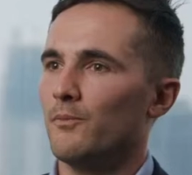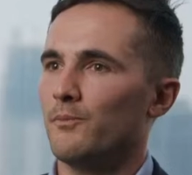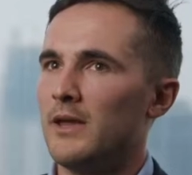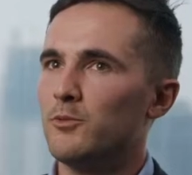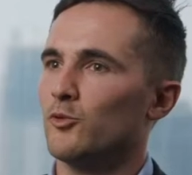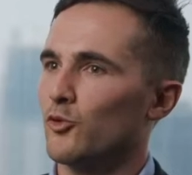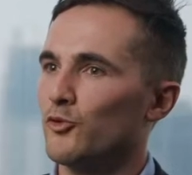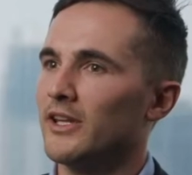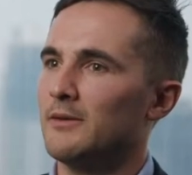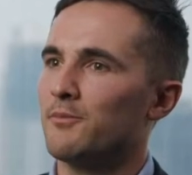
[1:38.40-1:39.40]
People were
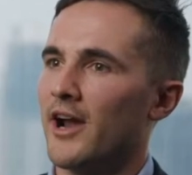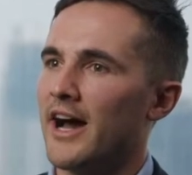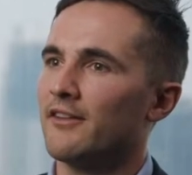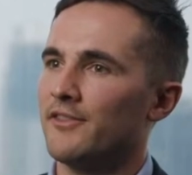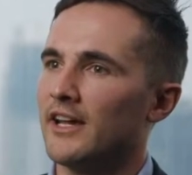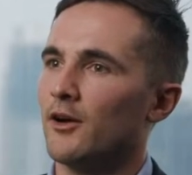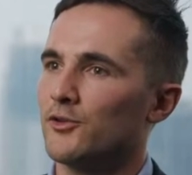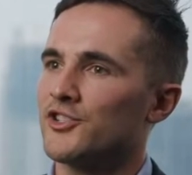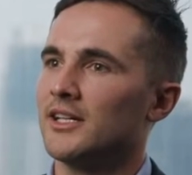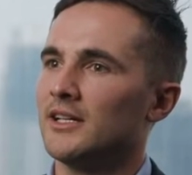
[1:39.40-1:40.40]
really proud of their
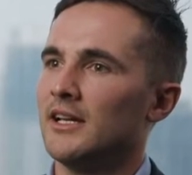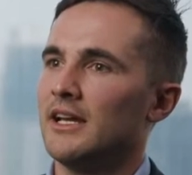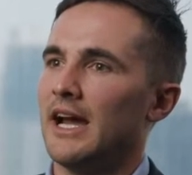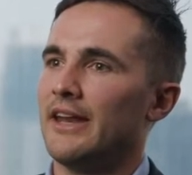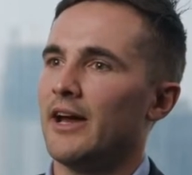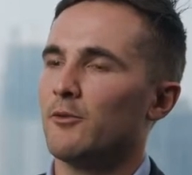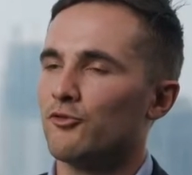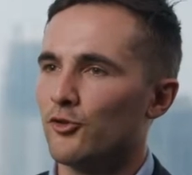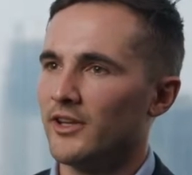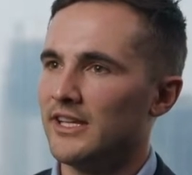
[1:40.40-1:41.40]
culture, and that
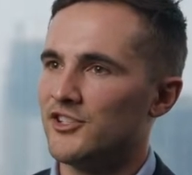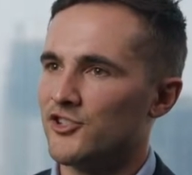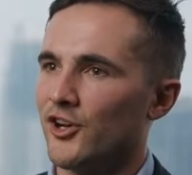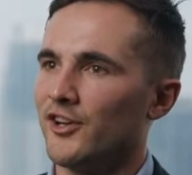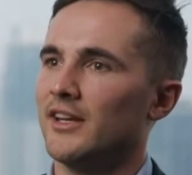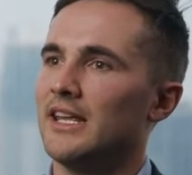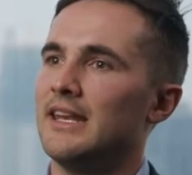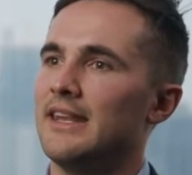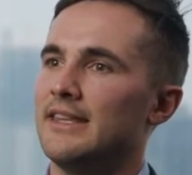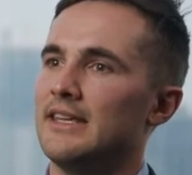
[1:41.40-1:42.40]
really shone
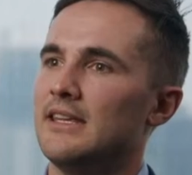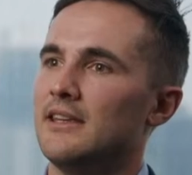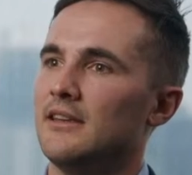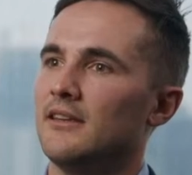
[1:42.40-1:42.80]
in the